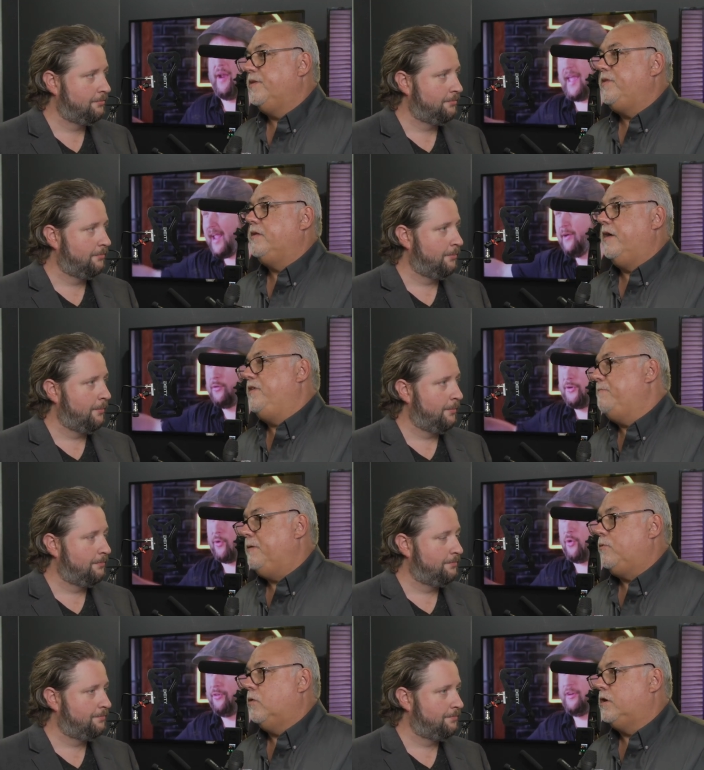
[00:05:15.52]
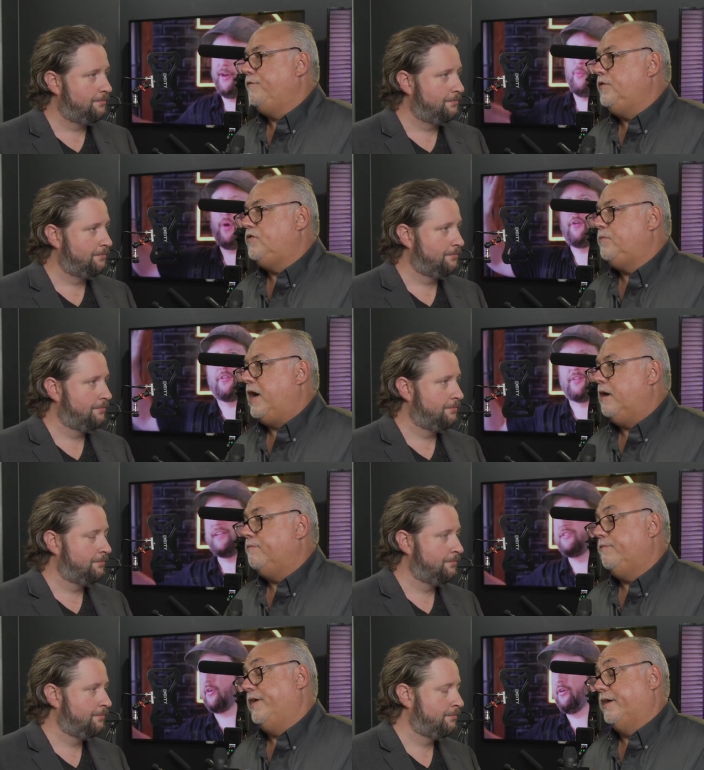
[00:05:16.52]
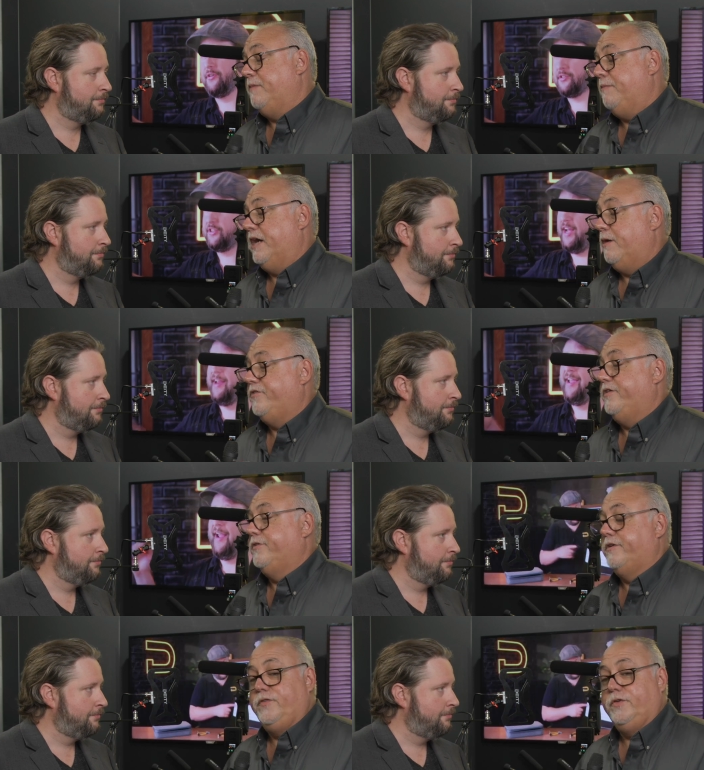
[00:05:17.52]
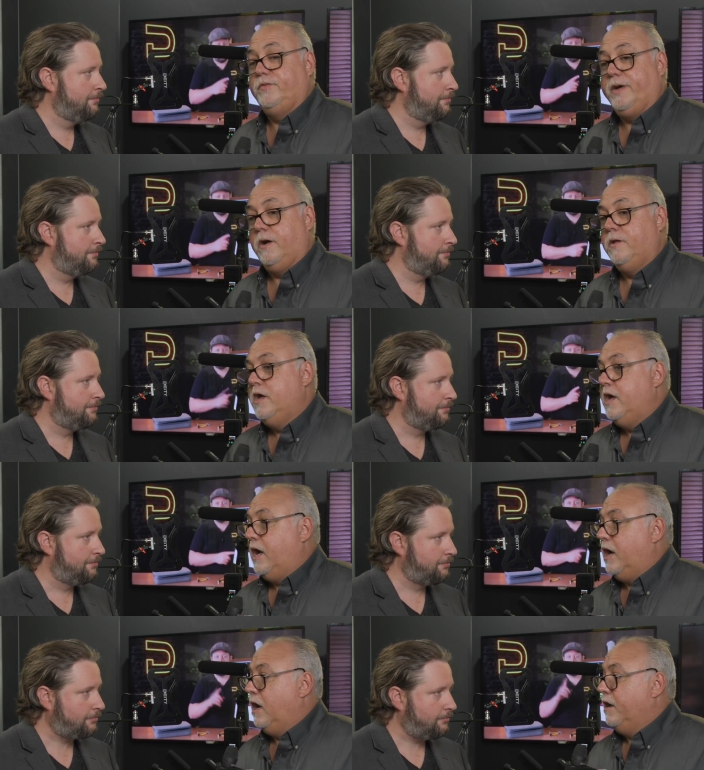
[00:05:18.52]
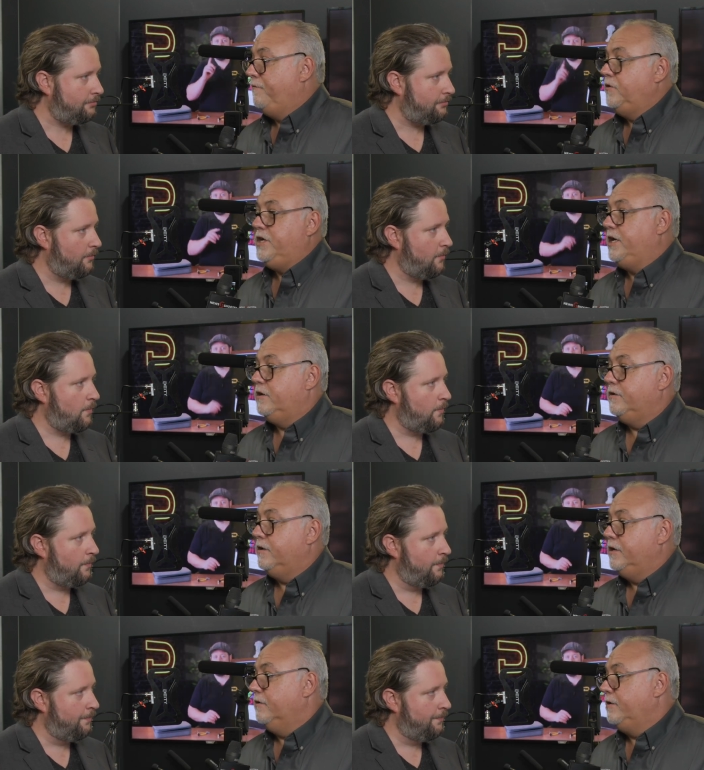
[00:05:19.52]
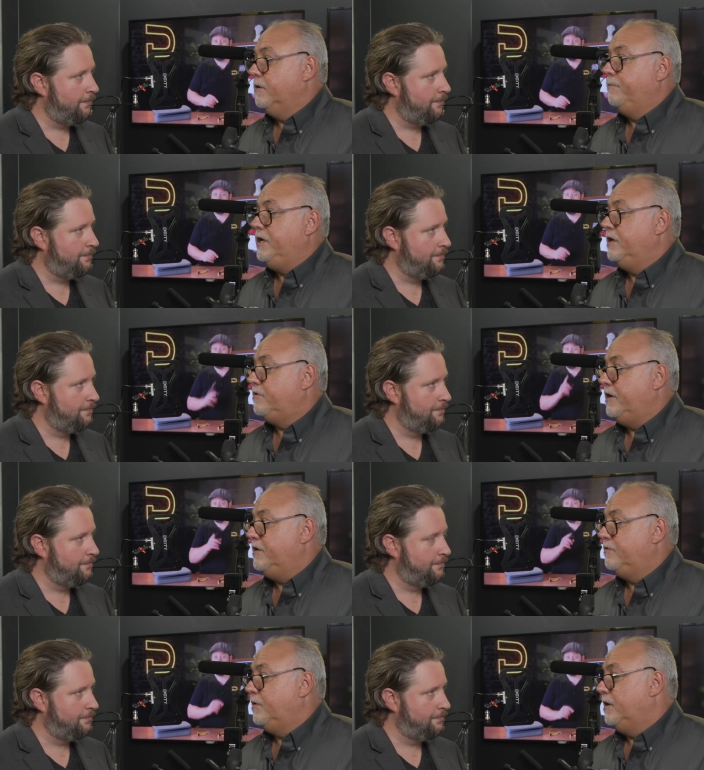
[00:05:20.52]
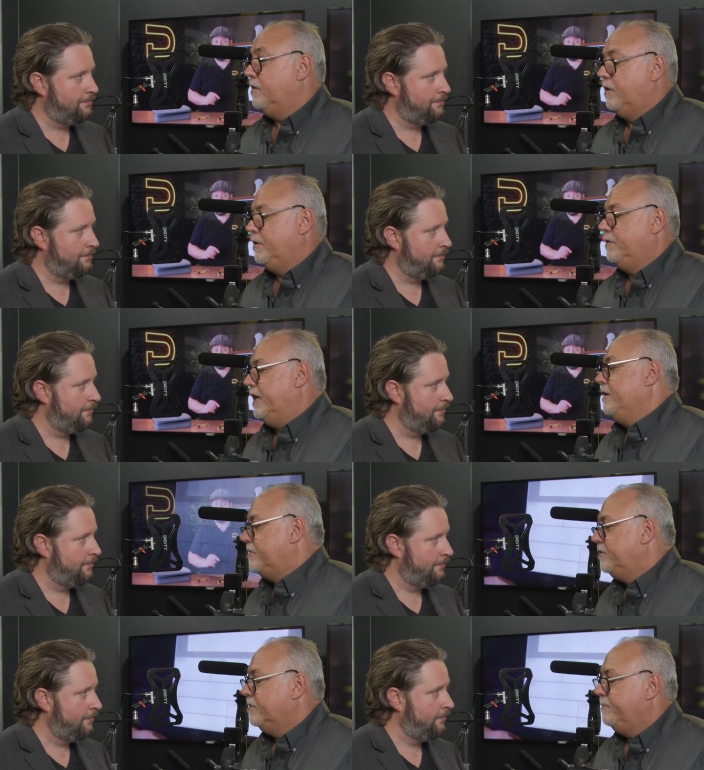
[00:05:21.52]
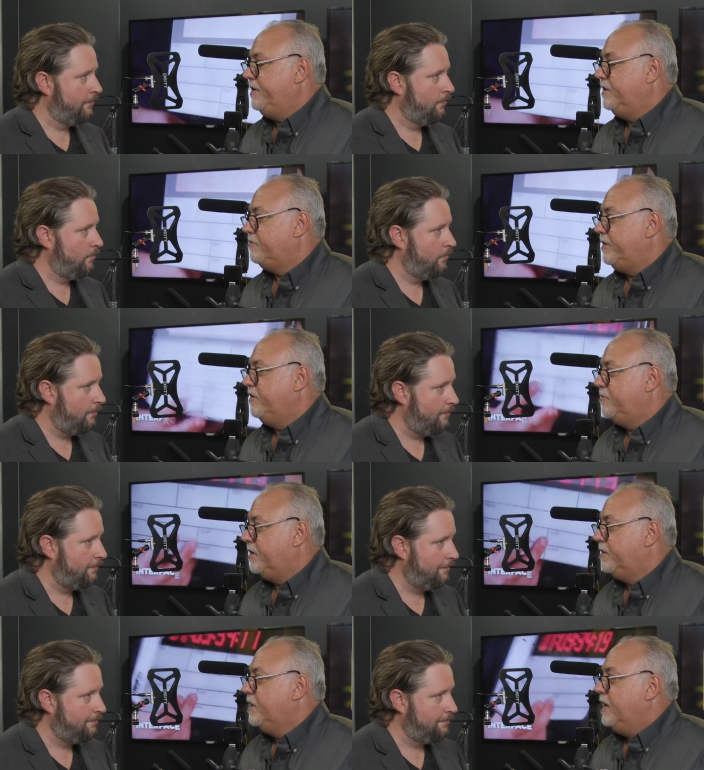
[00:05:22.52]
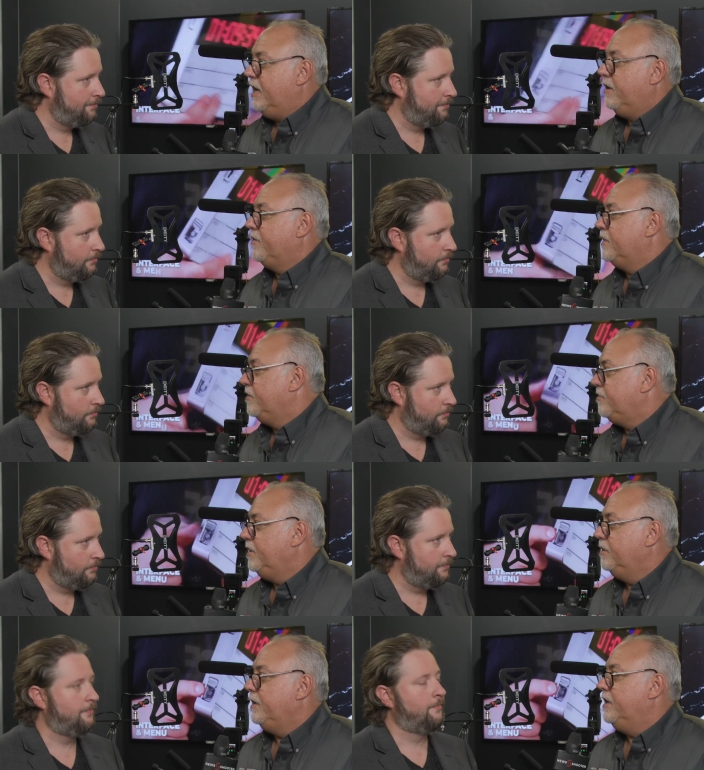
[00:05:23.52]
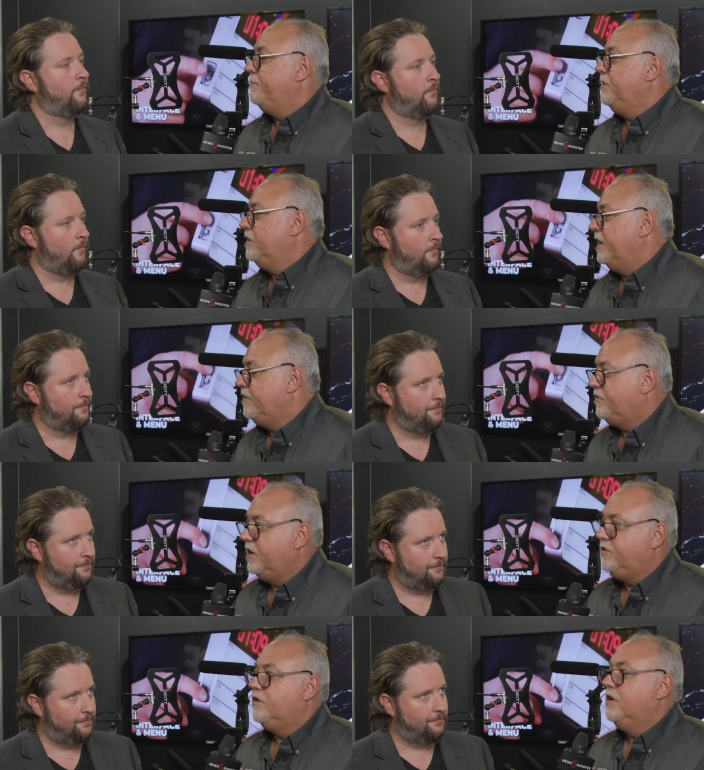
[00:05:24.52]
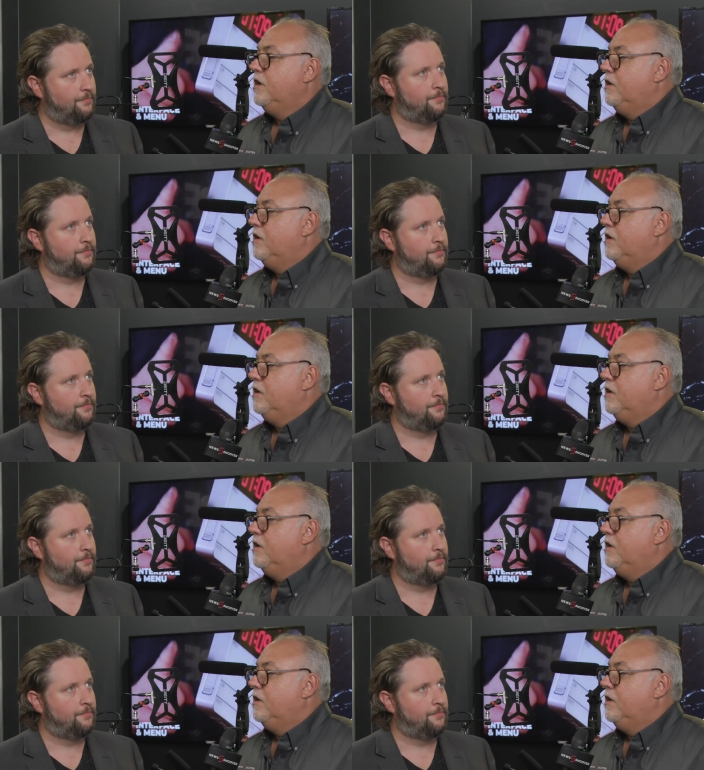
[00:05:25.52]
Speaker 1: something that I think people were confused about, that maybe I was even confused about, uh, if you take your, your European transmitter, or yeah, your European transmitter out of the country, you end up in the United States,